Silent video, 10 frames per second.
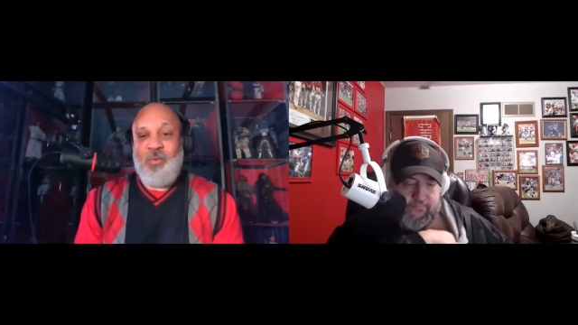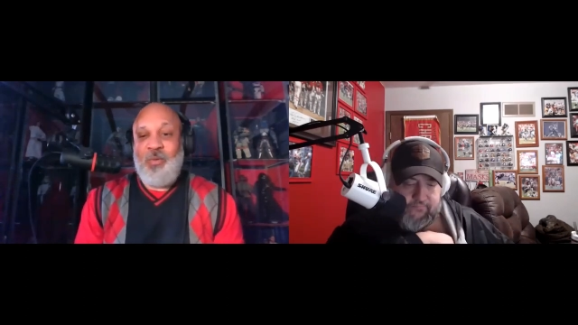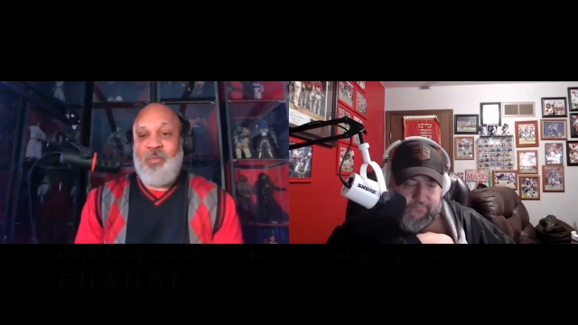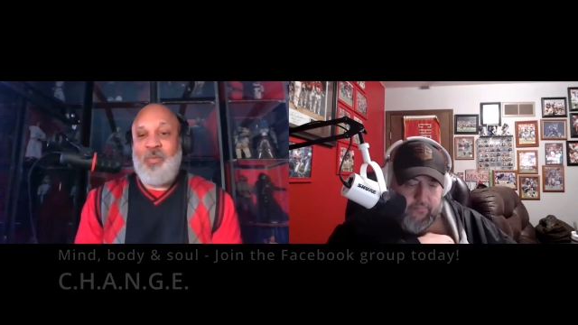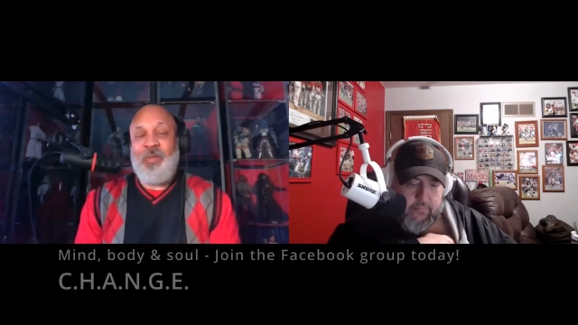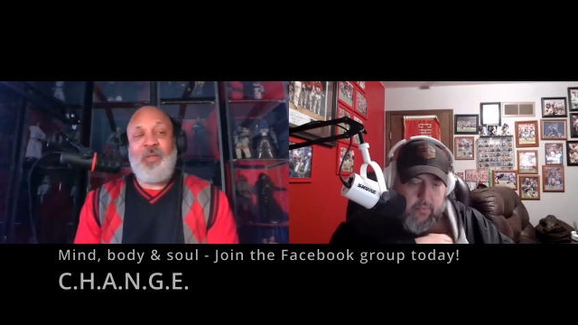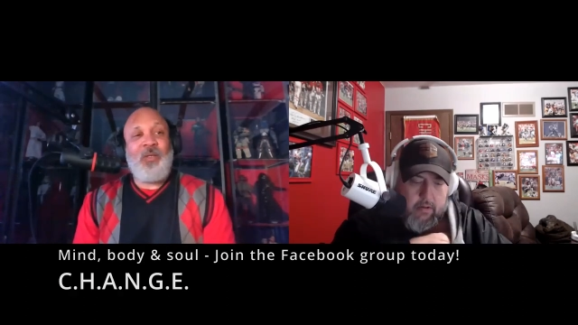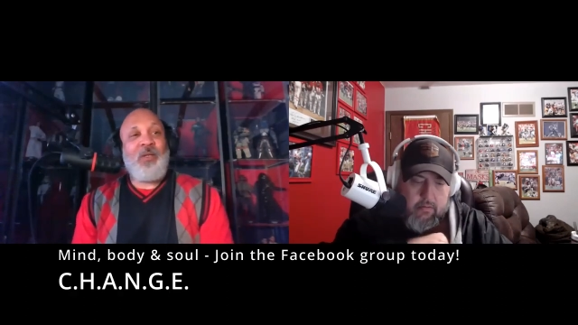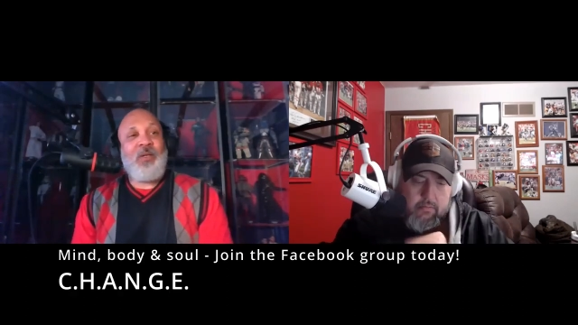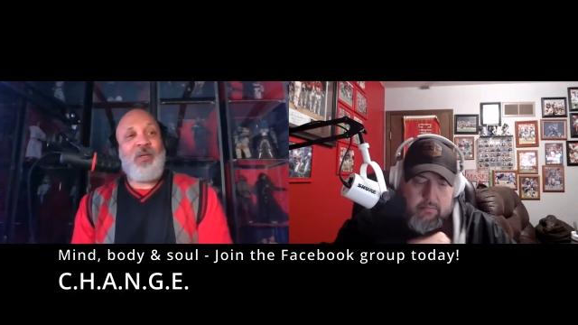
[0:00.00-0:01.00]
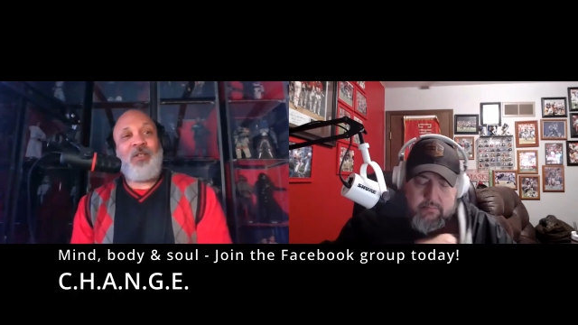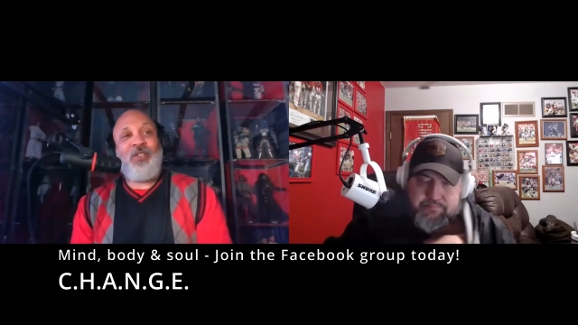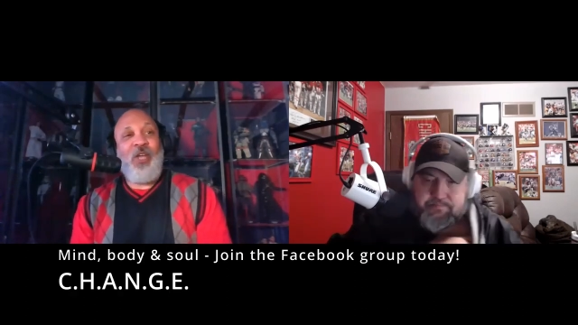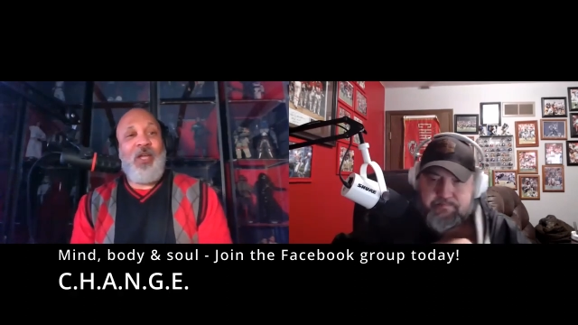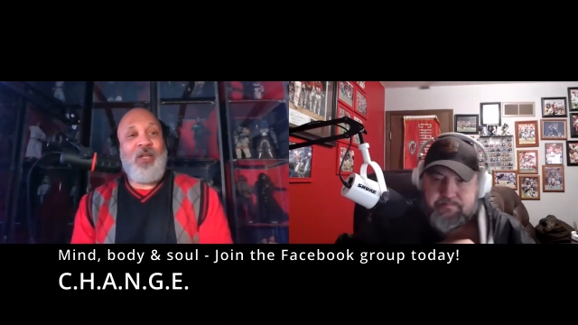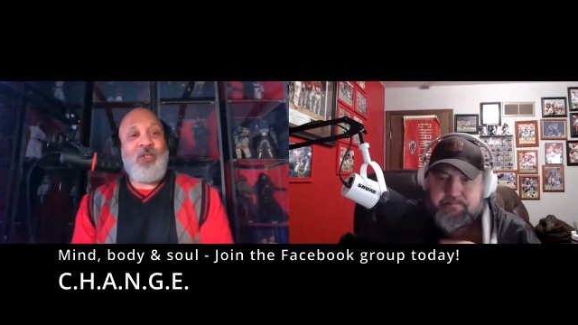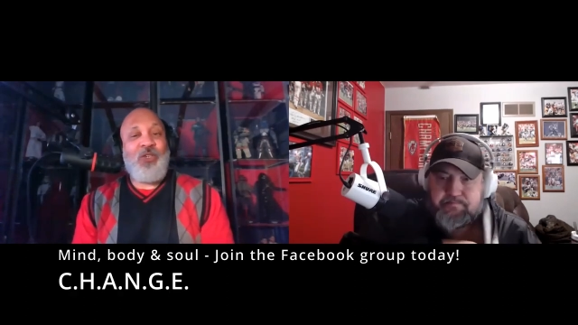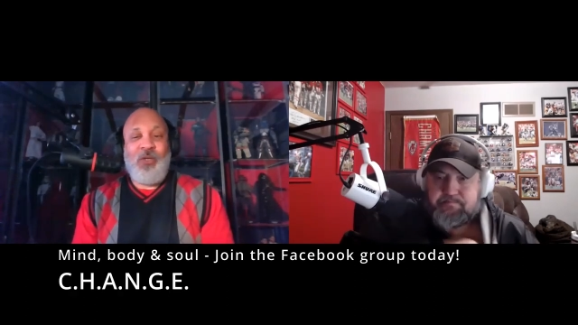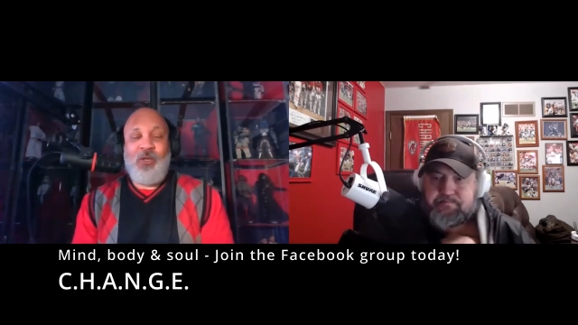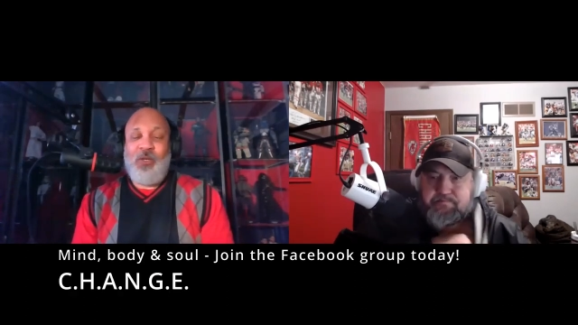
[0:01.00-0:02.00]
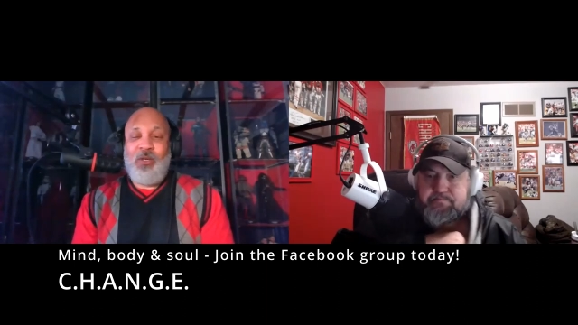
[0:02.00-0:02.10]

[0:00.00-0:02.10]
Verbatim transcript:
Speaker 1: group change.